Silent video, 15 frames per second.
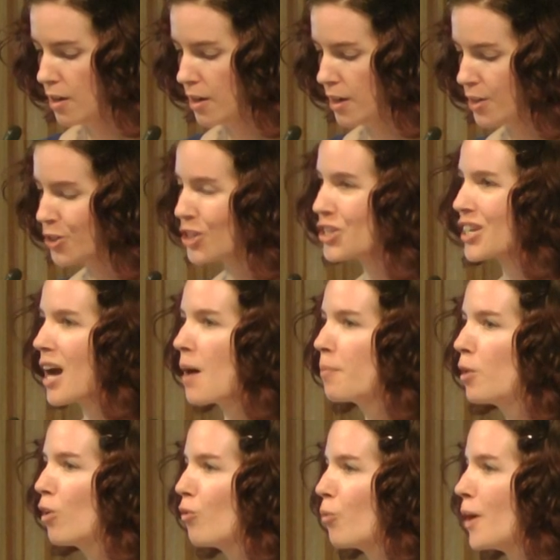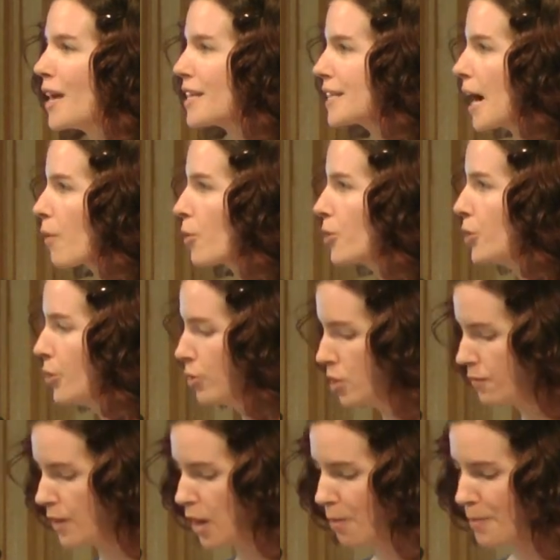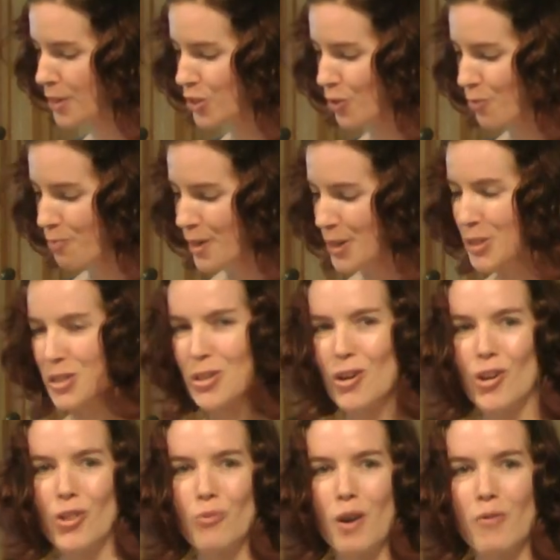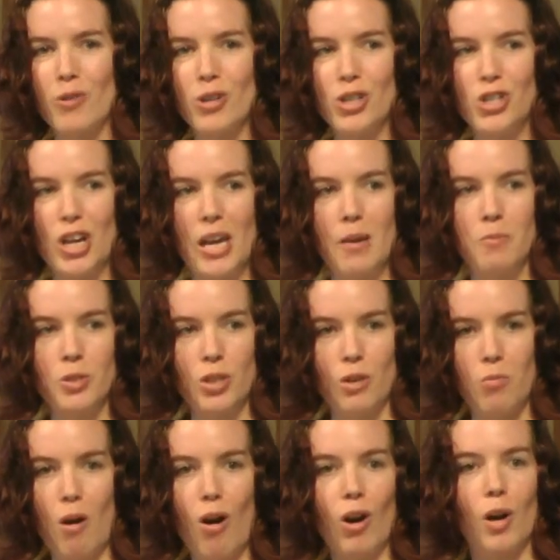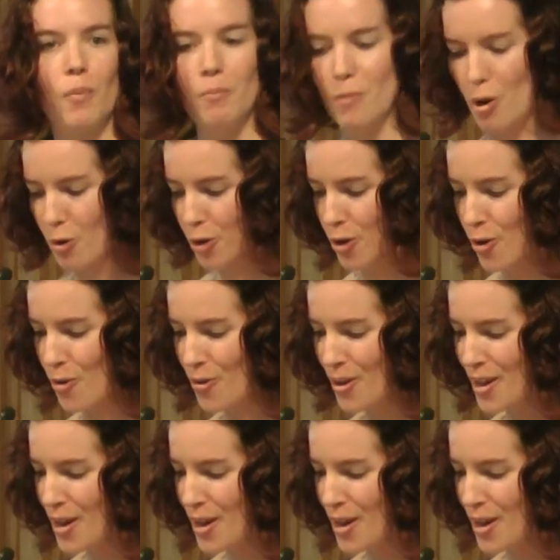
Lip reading: In just a couple of weeks, our new developmental minister, the Reverend James Kowal-Komodo,